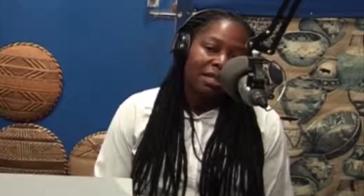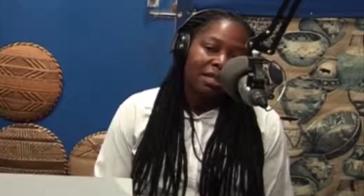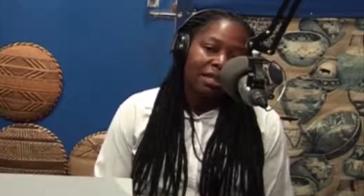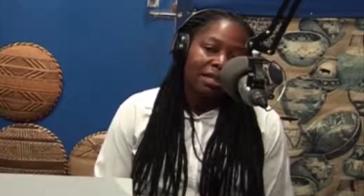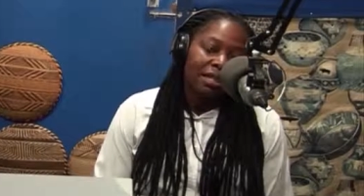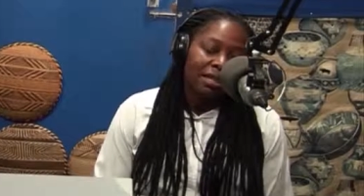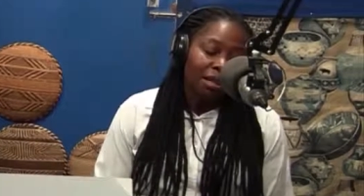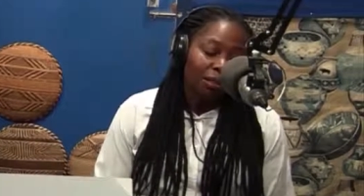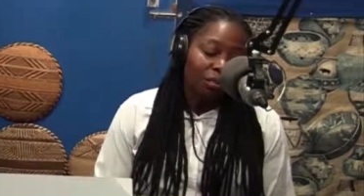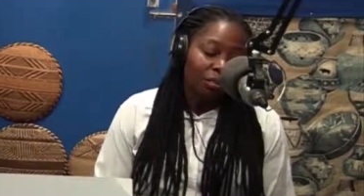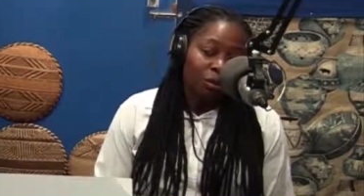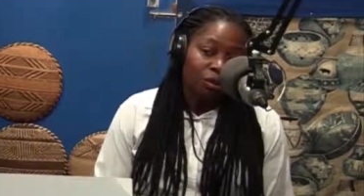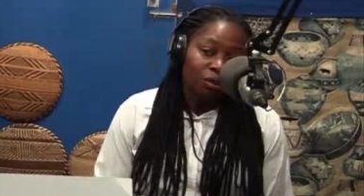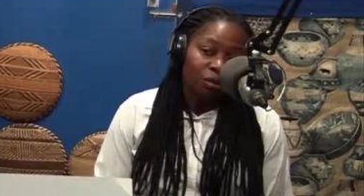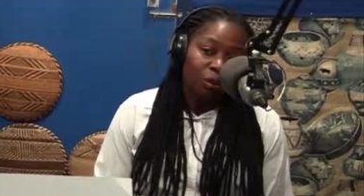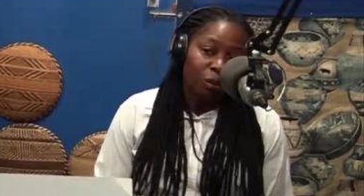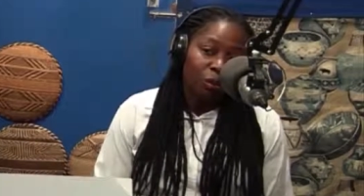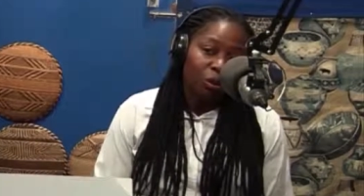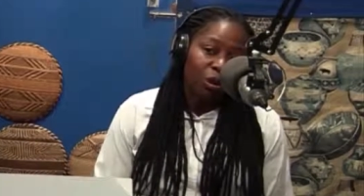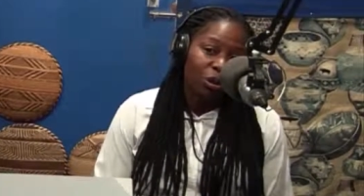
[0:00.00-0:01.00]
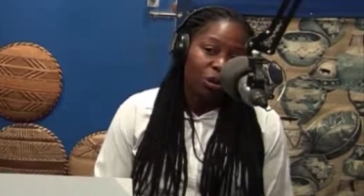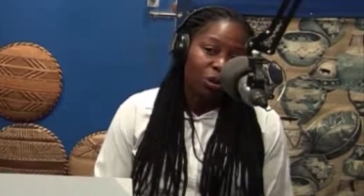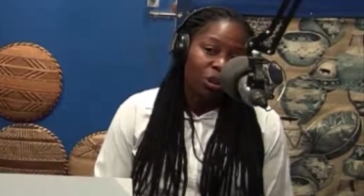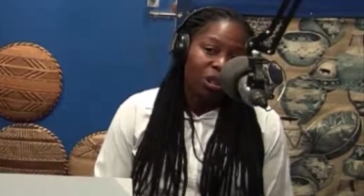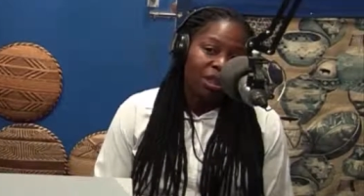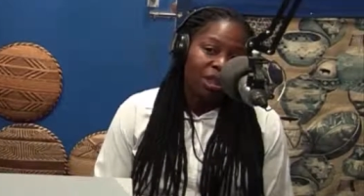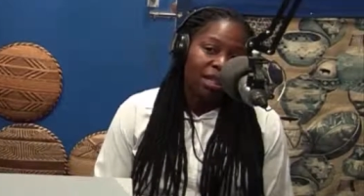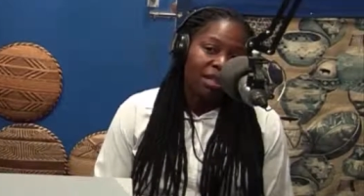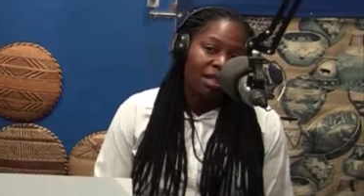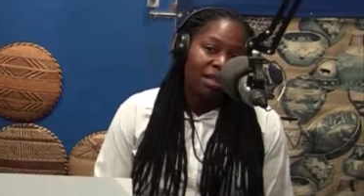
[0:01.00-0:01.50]
in terms of people
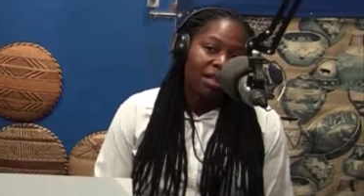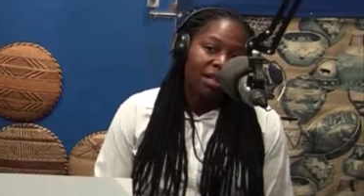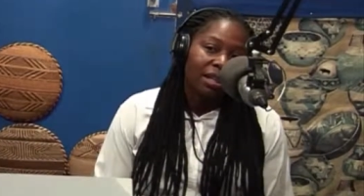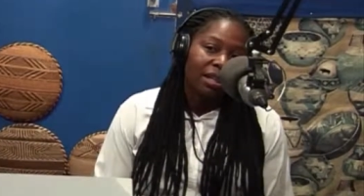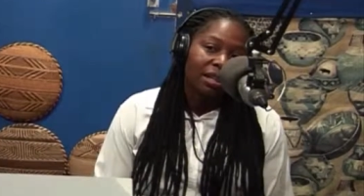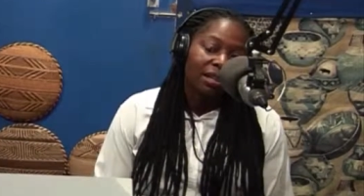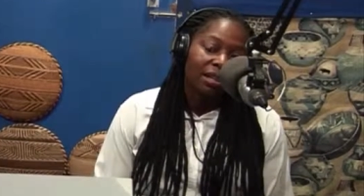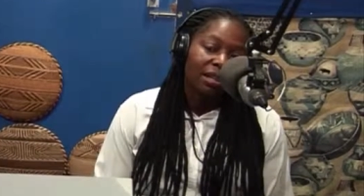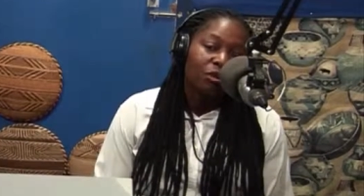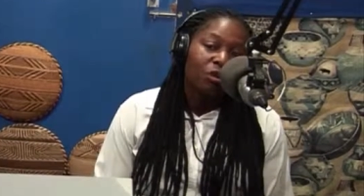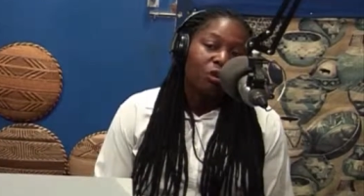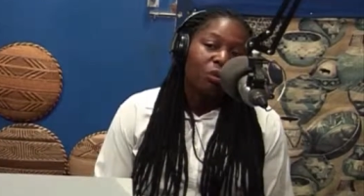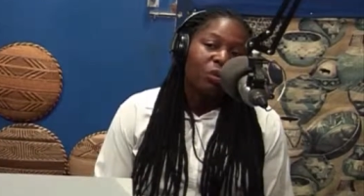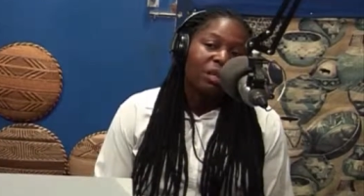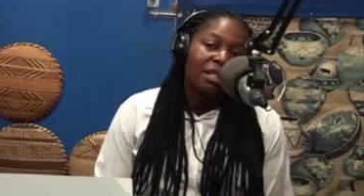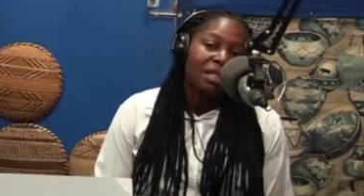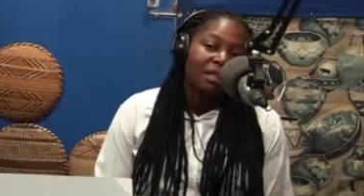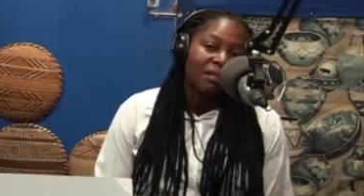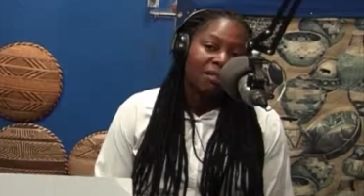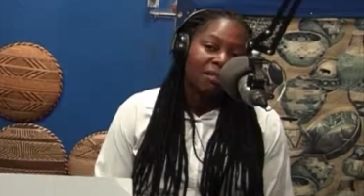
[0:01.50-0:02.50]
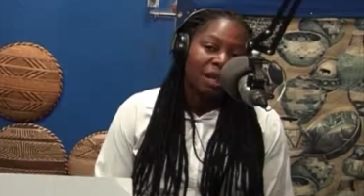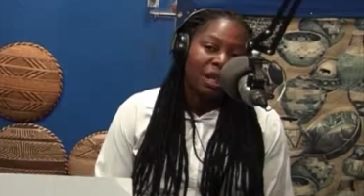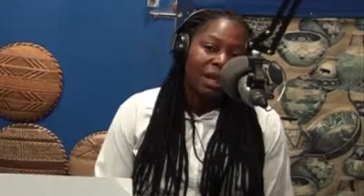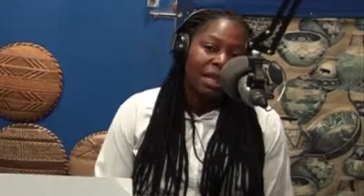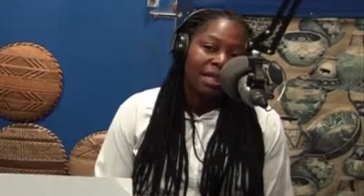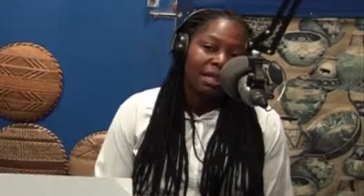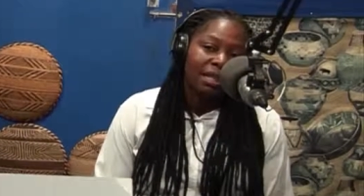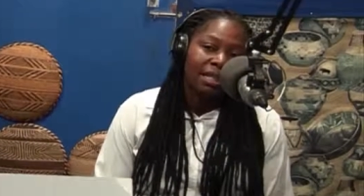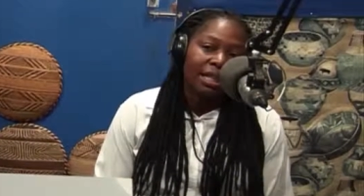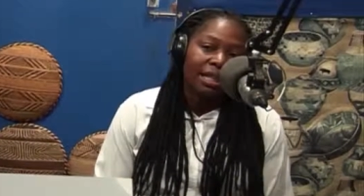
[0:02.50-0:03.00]
using the Domestic
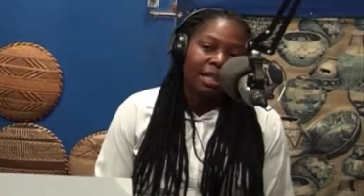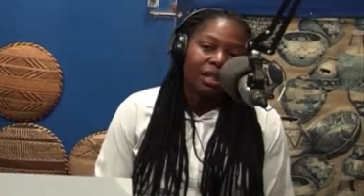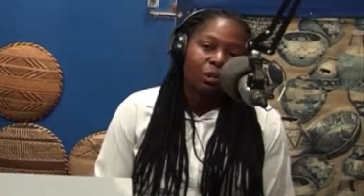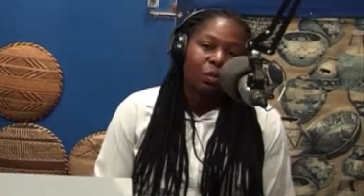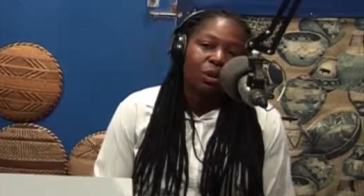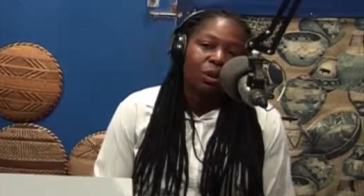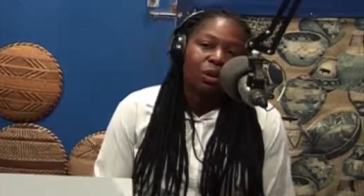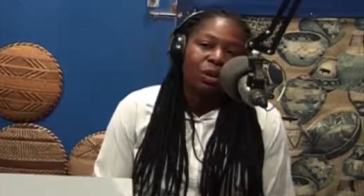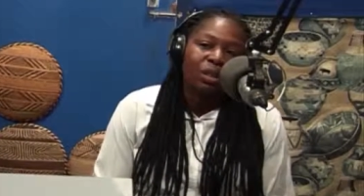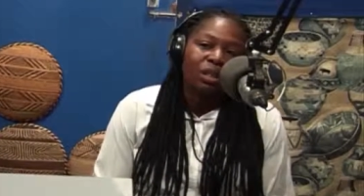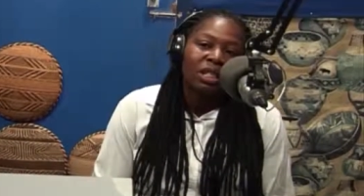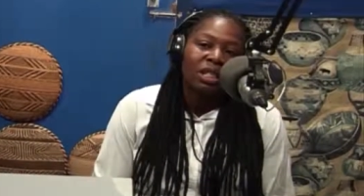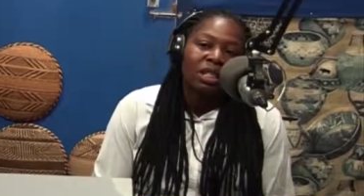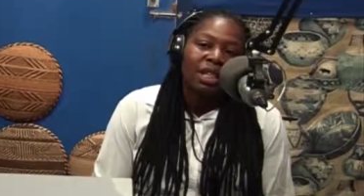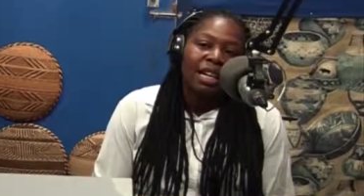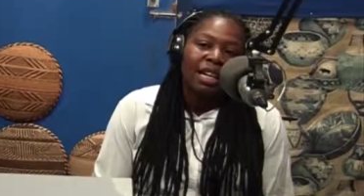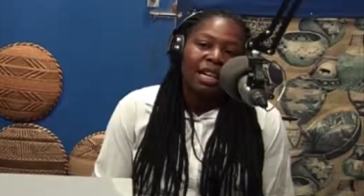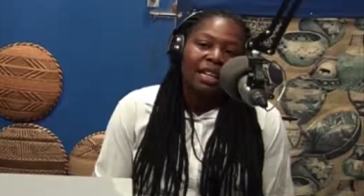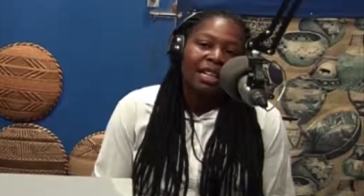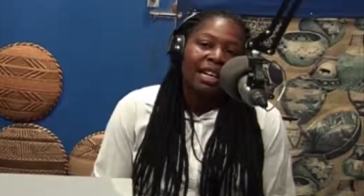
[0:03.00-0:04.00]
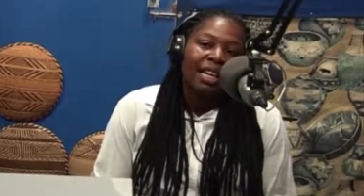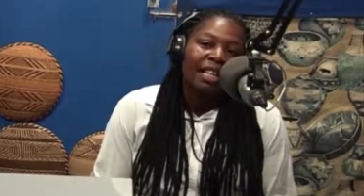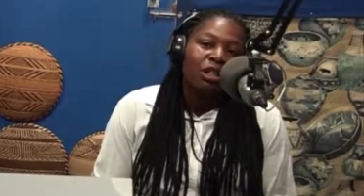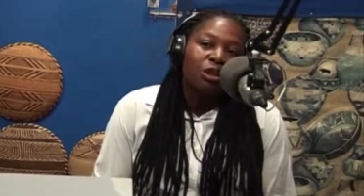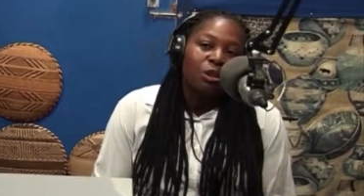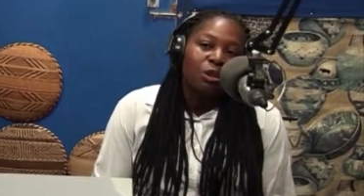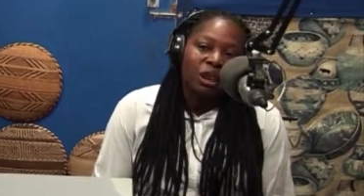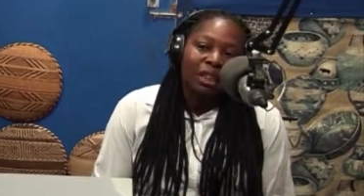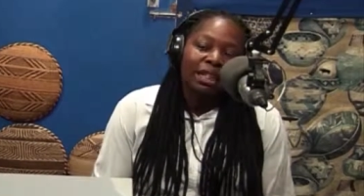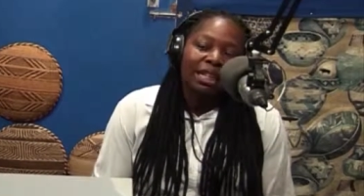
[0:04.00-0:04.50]
Violence Act because they
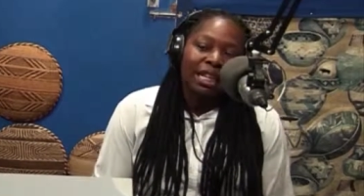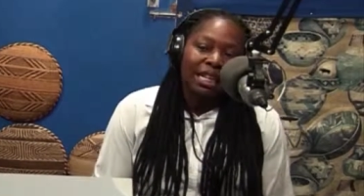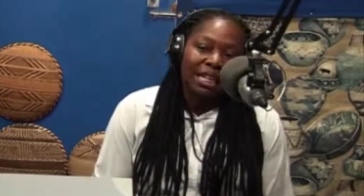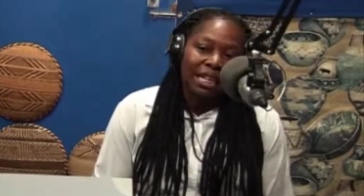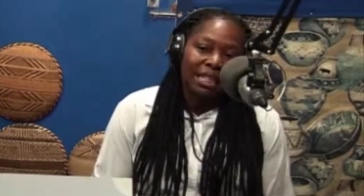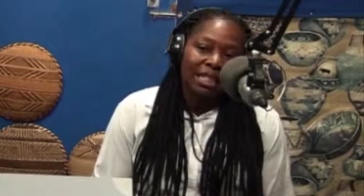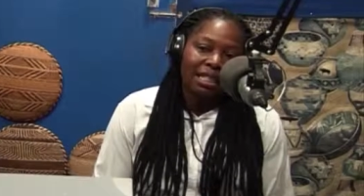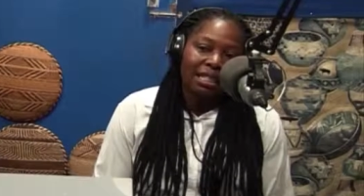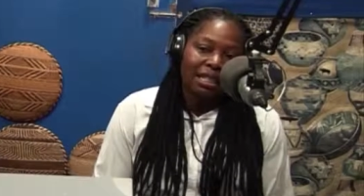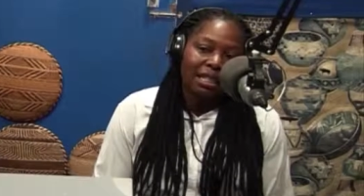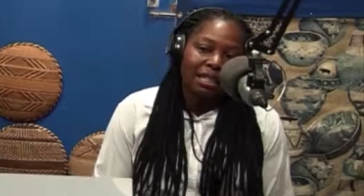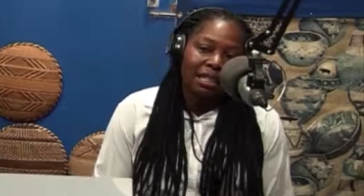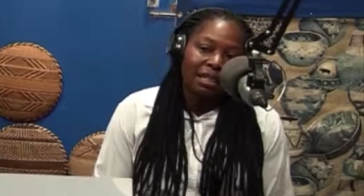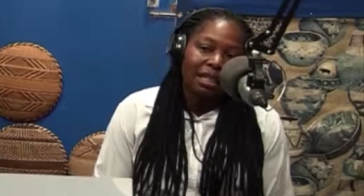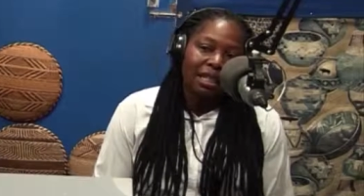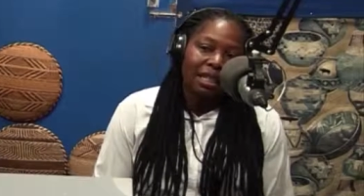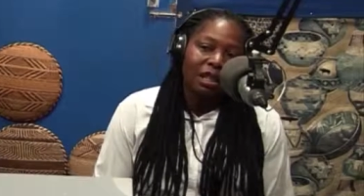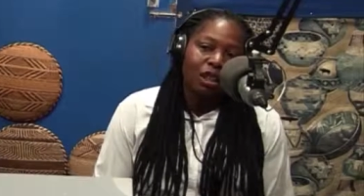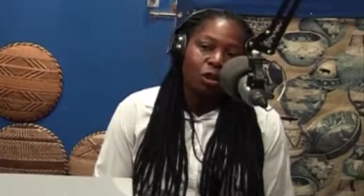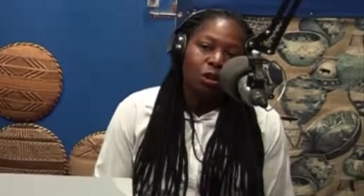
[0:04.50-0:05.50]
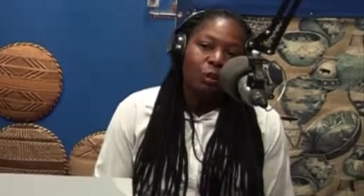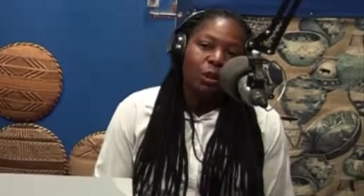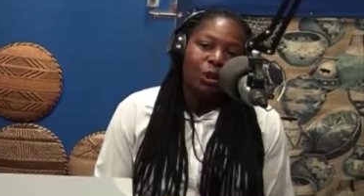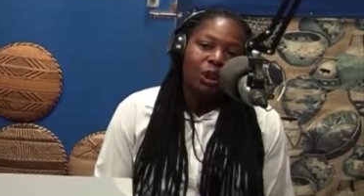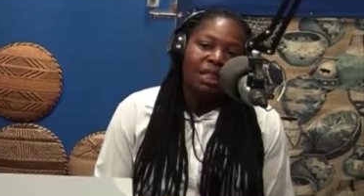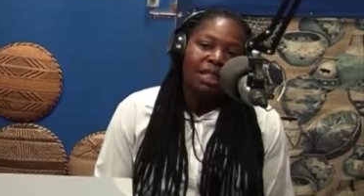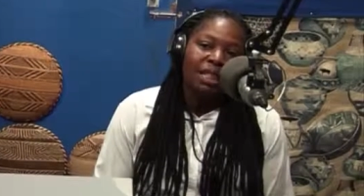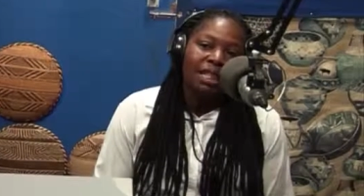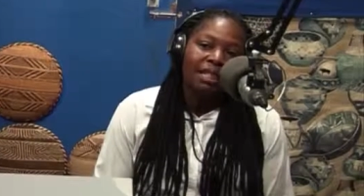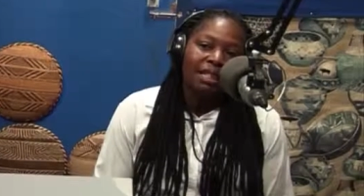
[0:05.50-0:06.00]
don't understand that it
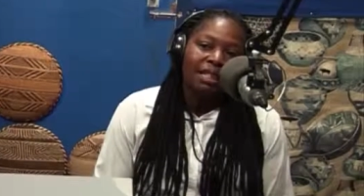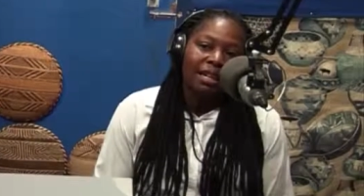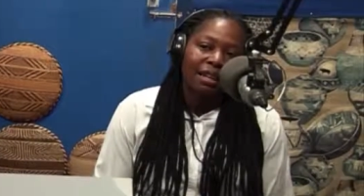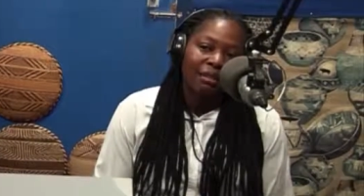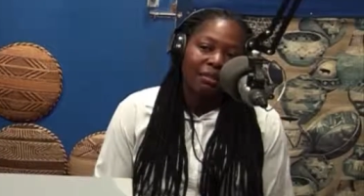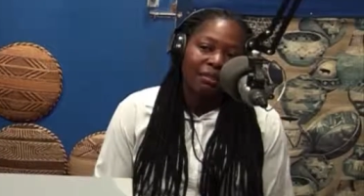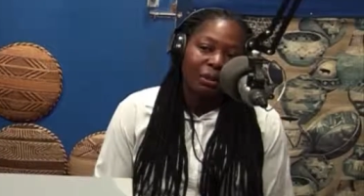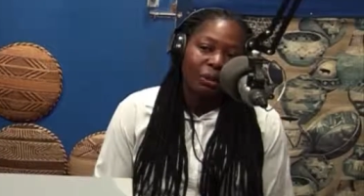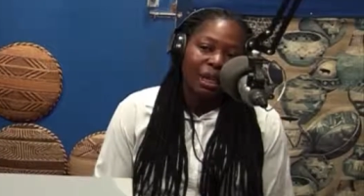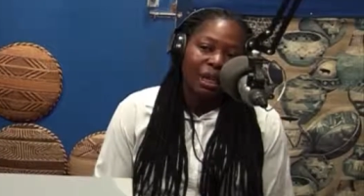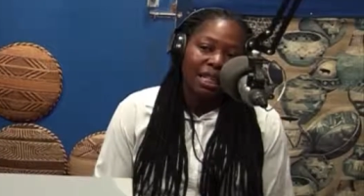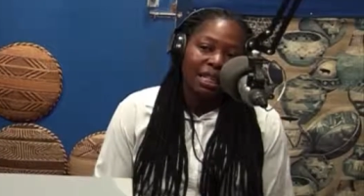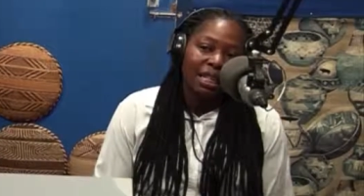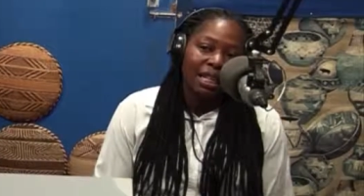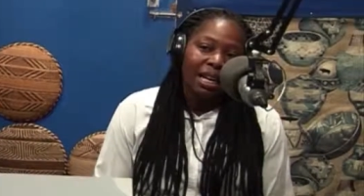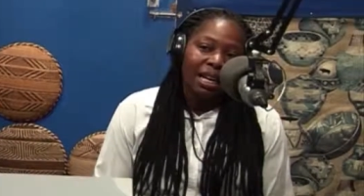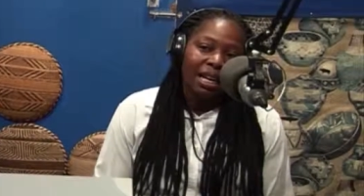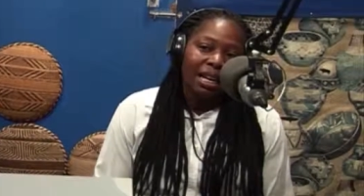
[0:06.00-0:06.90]
protects everyone.